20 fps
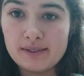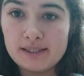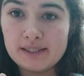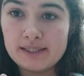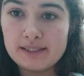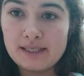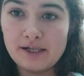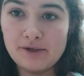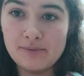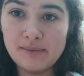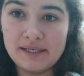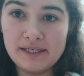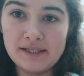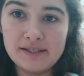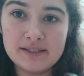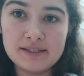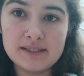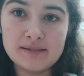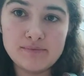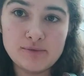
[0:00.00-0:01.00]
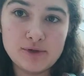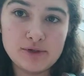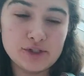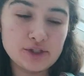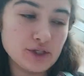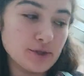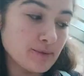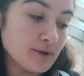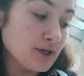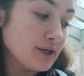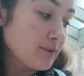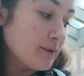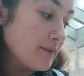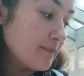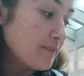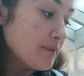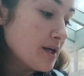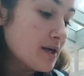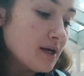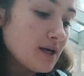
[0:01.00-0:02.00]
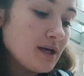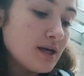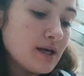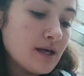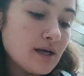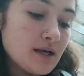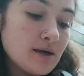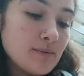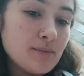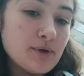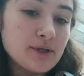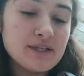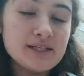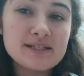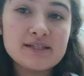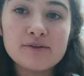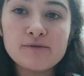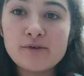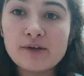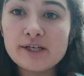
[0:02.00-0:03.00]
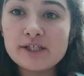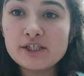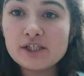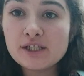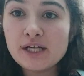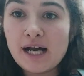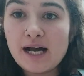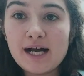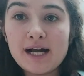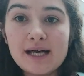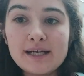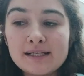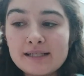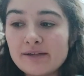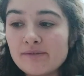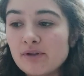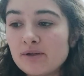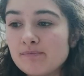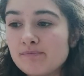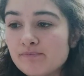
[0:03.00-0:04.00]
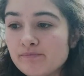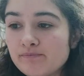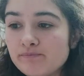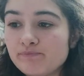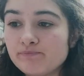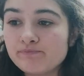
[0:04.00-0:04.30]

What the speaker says: it's on my nails, I'm not gonna show you, but anyway, put these in the fridge and leave them.